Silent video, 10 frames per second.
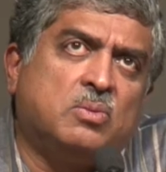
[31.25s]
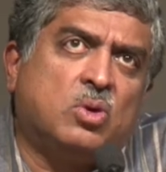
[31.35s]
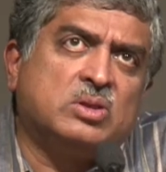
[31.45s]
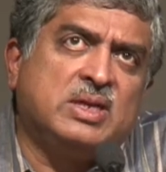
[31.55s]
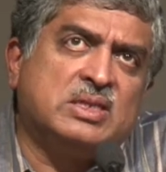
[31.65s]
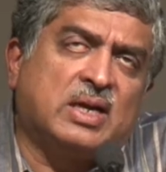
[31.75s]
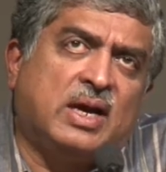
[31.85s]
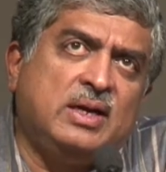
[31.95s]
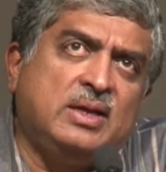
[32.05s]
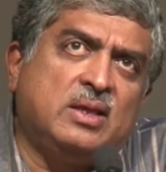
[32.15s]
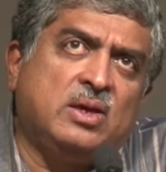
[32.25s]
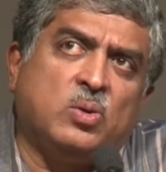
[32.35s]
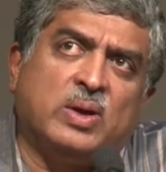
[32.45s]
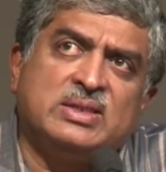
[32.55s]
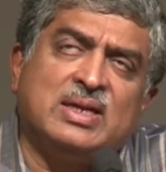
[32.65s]
was designed in the
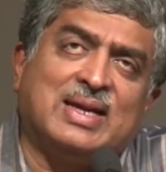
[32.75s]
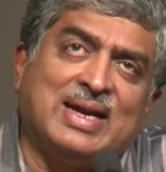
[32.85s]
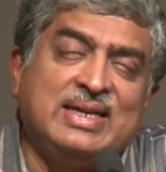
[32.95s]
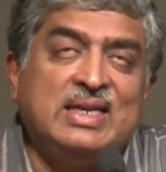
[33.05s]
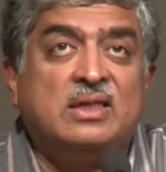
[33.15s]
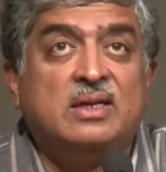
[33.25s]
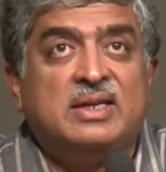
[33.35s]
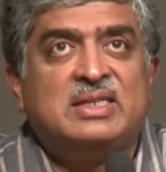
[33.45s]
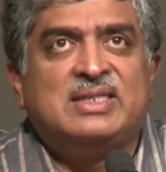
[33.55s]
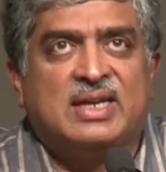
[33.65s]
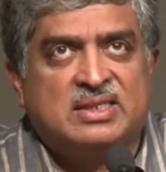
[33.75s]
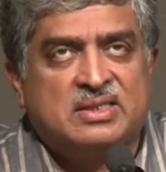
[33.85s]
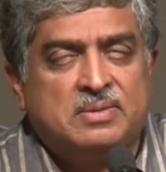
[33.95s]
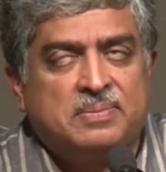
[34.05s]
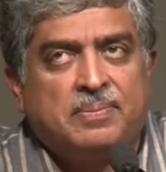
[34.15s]
US in
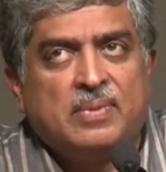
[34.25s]
1936.